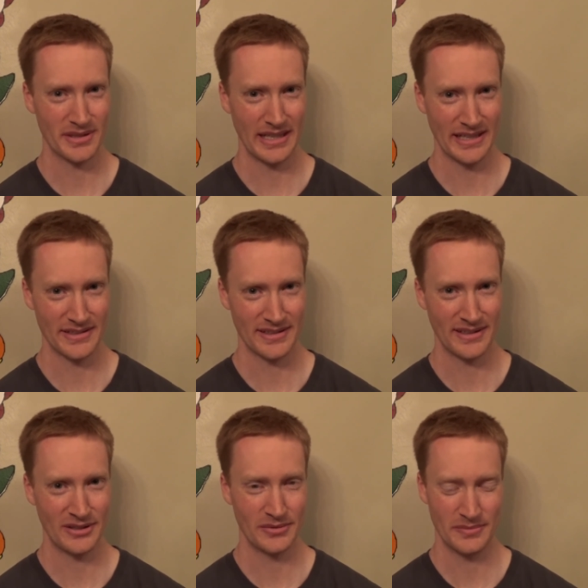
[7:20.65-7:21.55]
Just take it
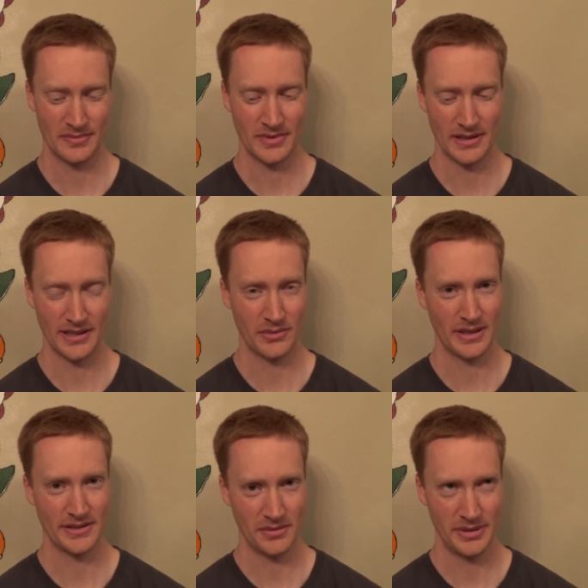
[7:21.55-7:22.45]
slow,
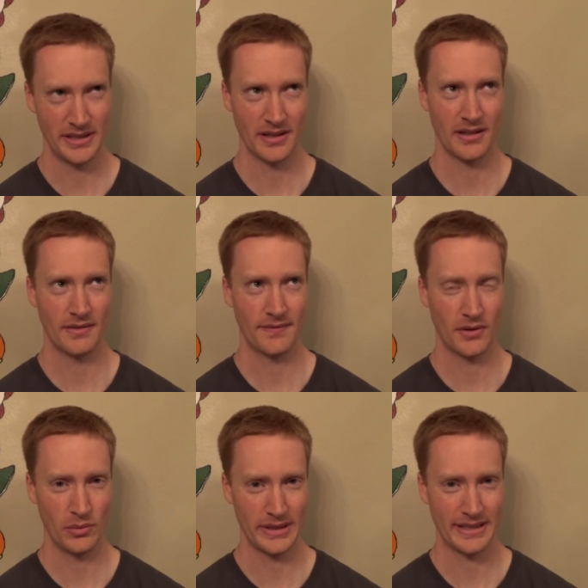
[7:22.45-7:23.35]
otherwise you'll be there
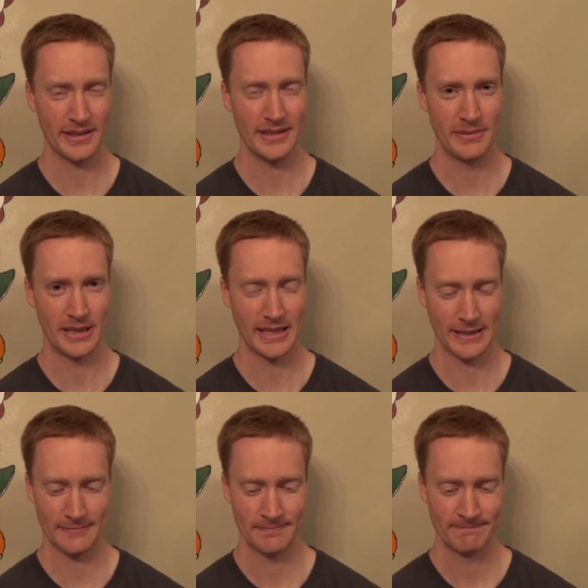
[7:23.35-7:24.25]
for a week
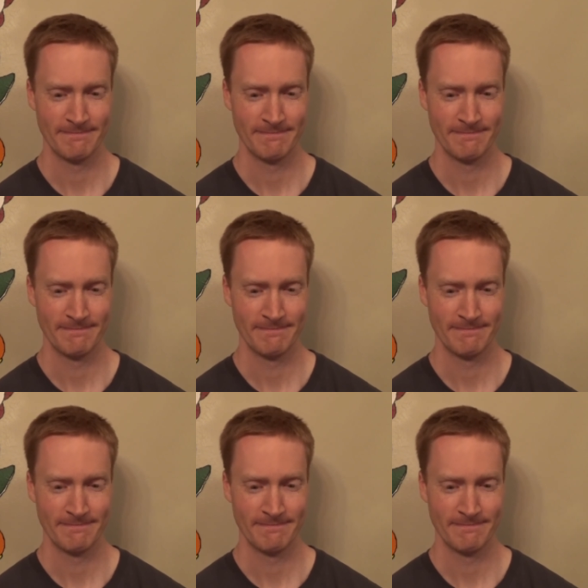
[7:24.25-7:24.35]
debugging.